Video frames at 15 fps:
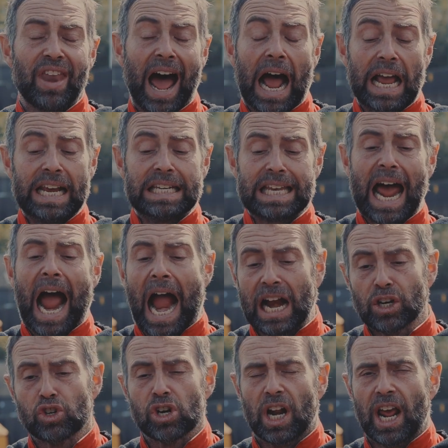that is
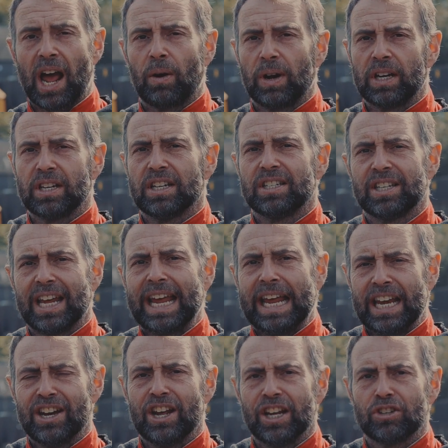actually how it is
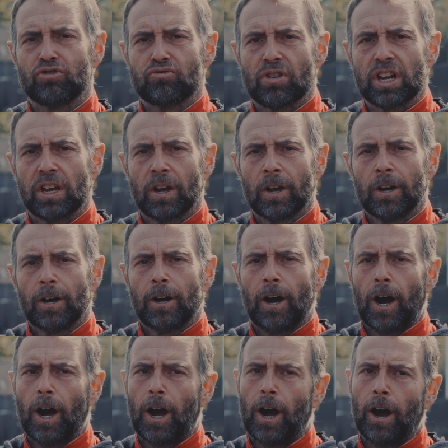in history.
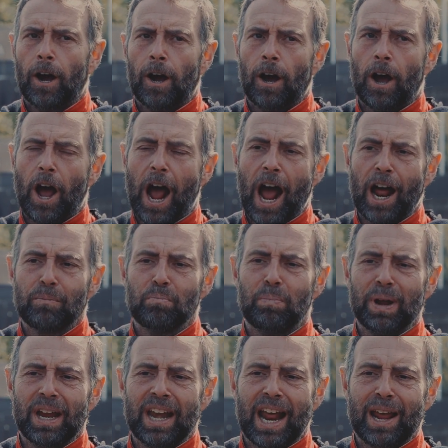And
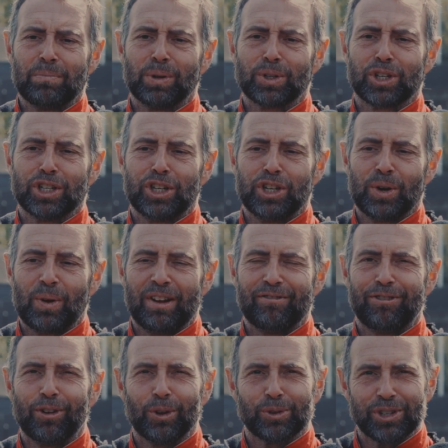being able to do it
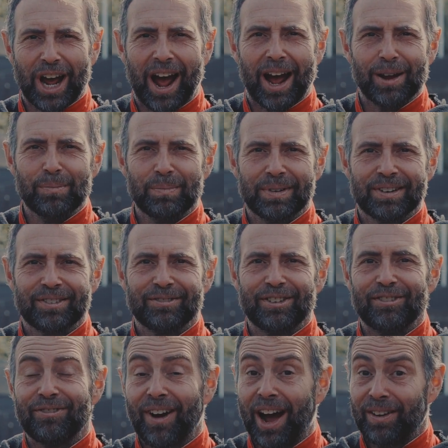full time
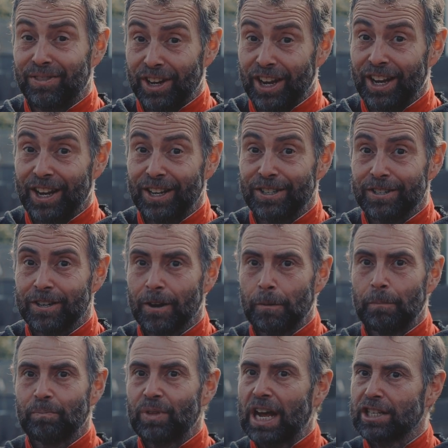for 5 years,
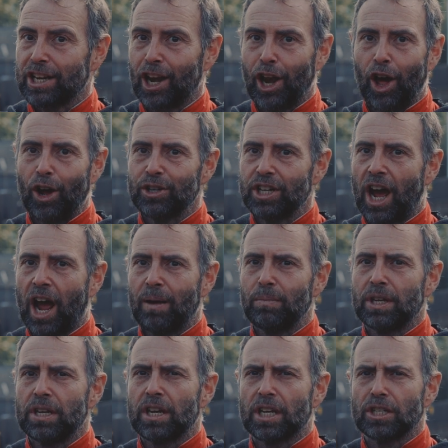that's a lot of time
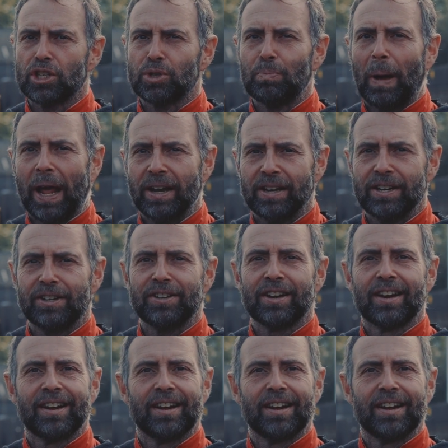that you can spend